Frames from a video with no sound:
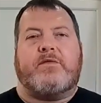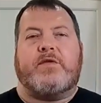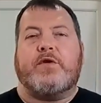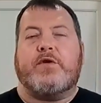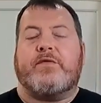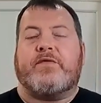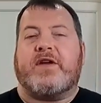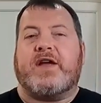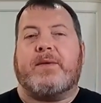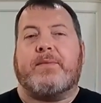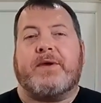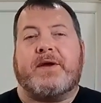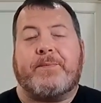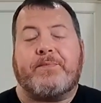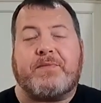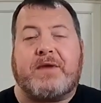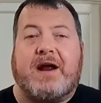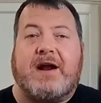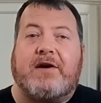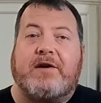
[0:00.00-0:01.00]
Food
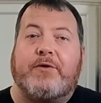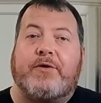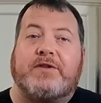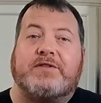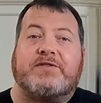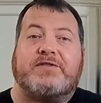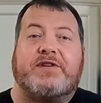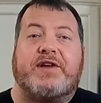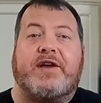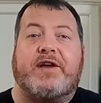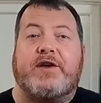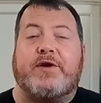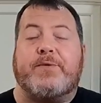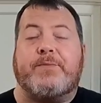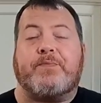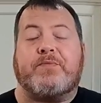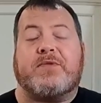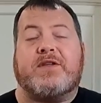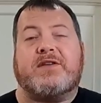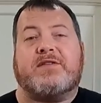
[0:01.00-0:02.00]
family, I don't know what to tell
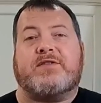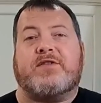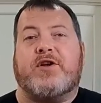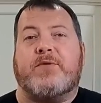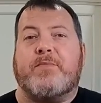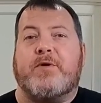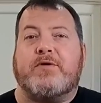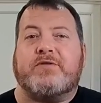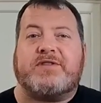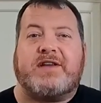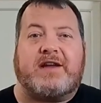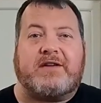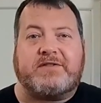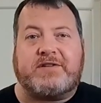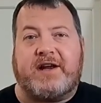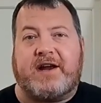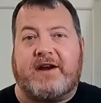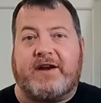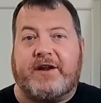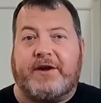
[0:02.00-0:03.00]
you. This Lomo
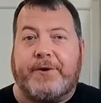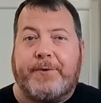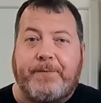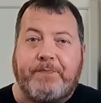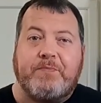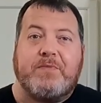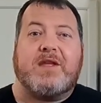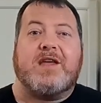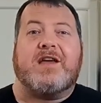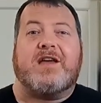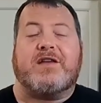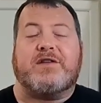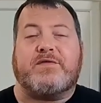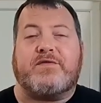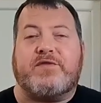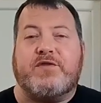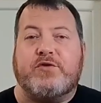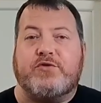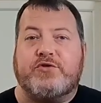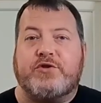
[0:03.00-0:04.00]
Saltado
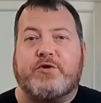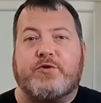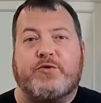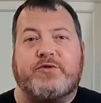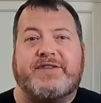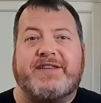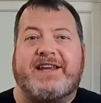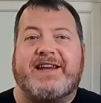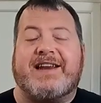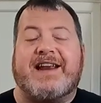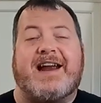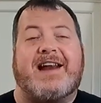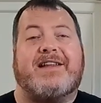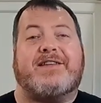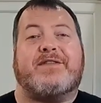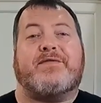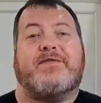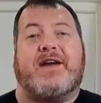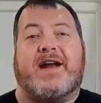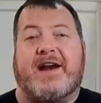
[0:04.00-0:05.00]
is fusion cuisine at
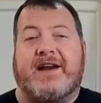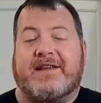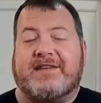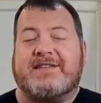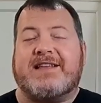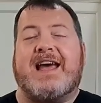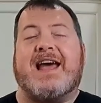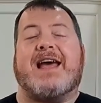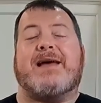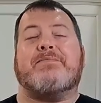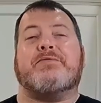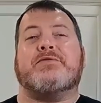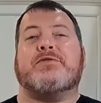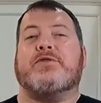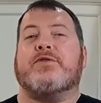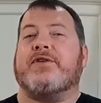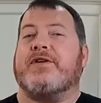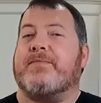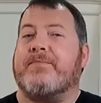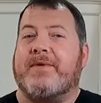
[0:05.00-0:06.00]
its finest.
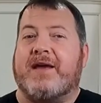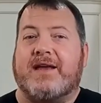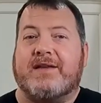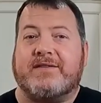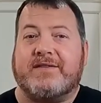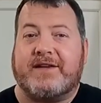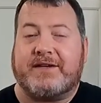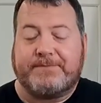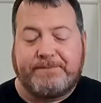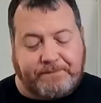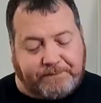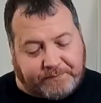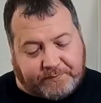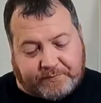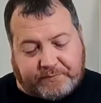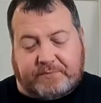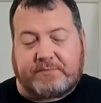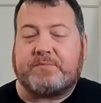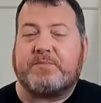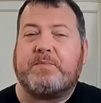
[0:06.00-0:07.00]
Absolutely amazing.
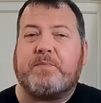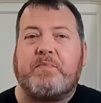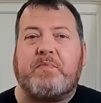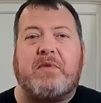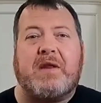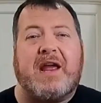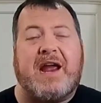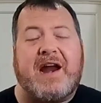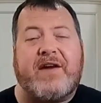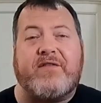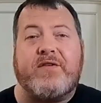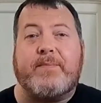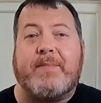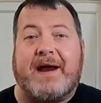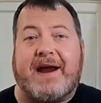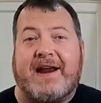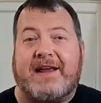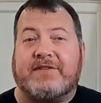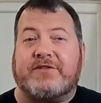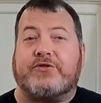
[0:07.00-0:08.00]
Every
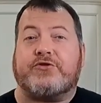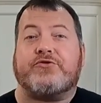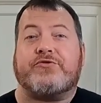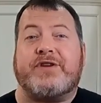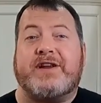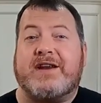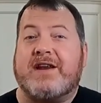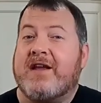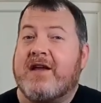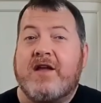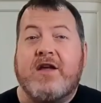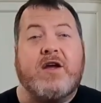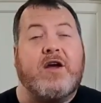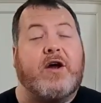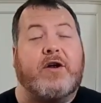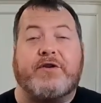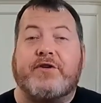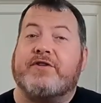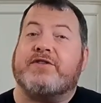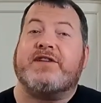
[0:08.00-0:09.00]
bite is a treat
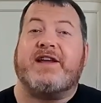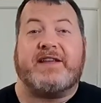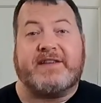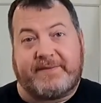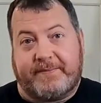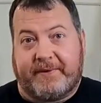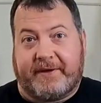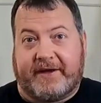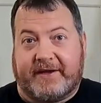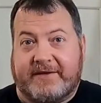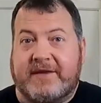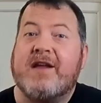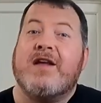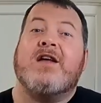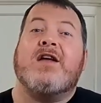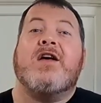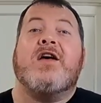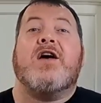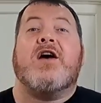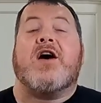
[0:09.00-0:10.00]
on your taste buds.
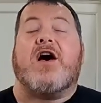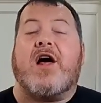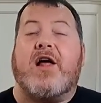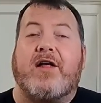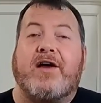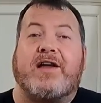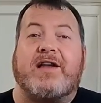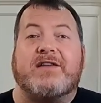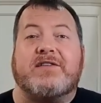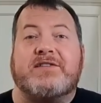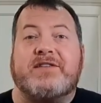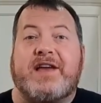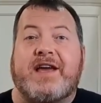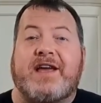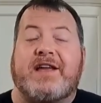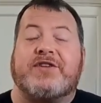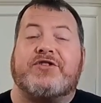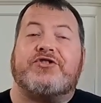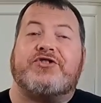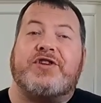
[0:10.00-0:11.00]
All I can
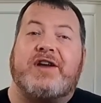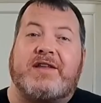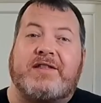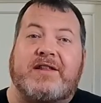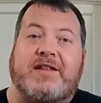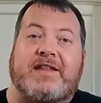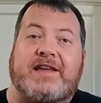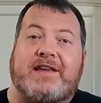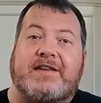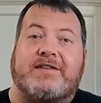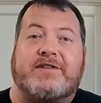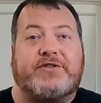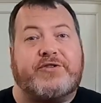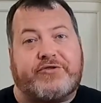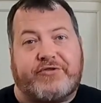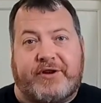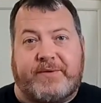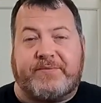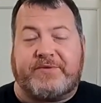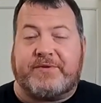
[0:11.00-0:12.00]
say is check the links in the
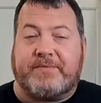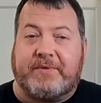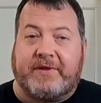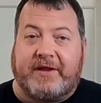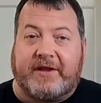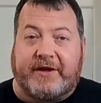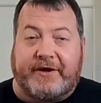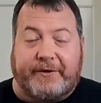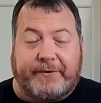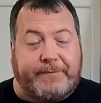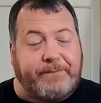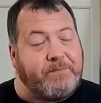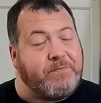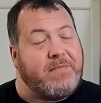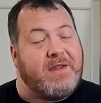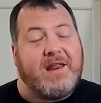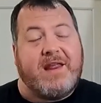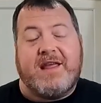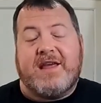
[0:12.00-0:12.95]
description below.